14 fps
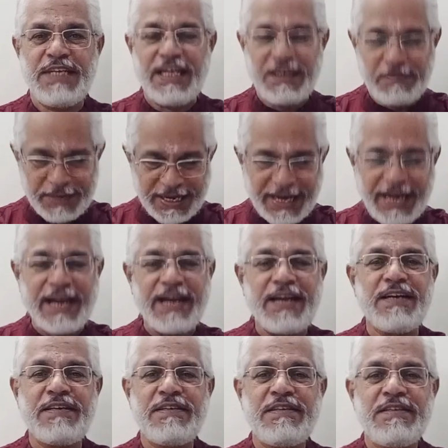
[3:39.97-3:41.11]
I repeat again,
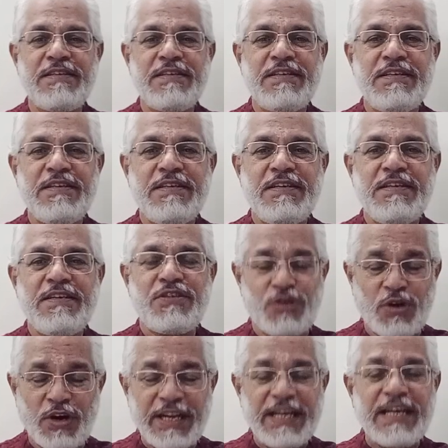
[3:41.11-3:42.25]

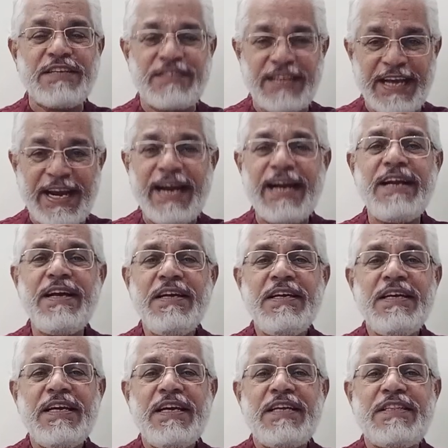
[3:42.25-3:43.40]
Schrödinger said,
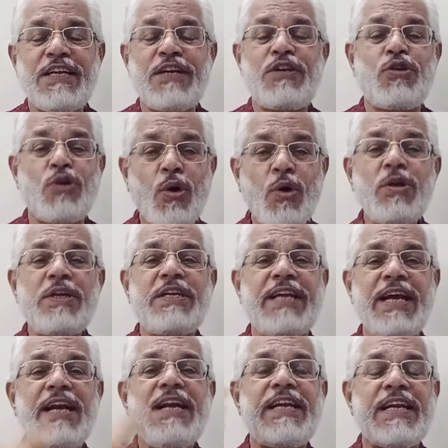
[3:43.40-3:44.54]
the
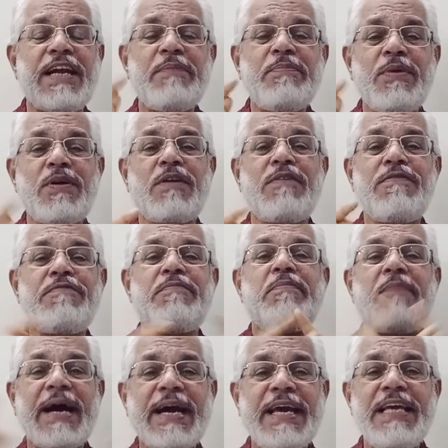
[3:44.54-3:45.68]
total number of
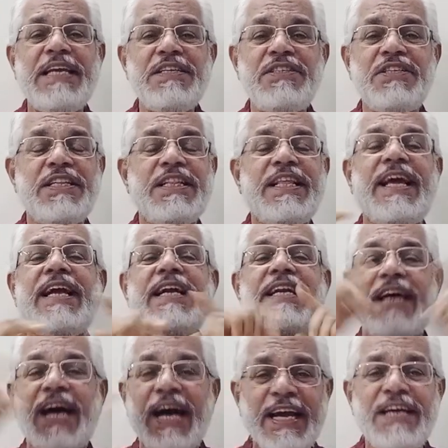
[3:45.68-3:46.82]
minds in the
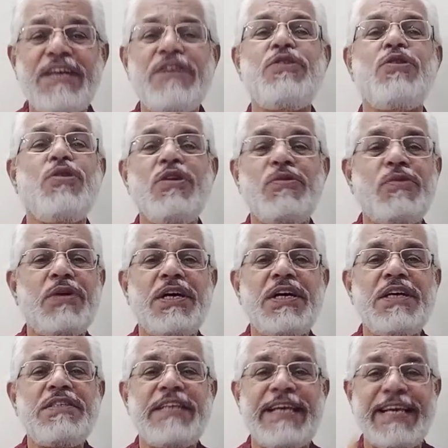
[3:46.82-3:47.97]
entire
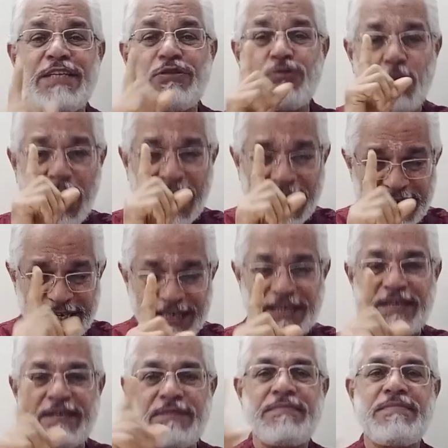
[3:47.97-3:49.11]
universe is one.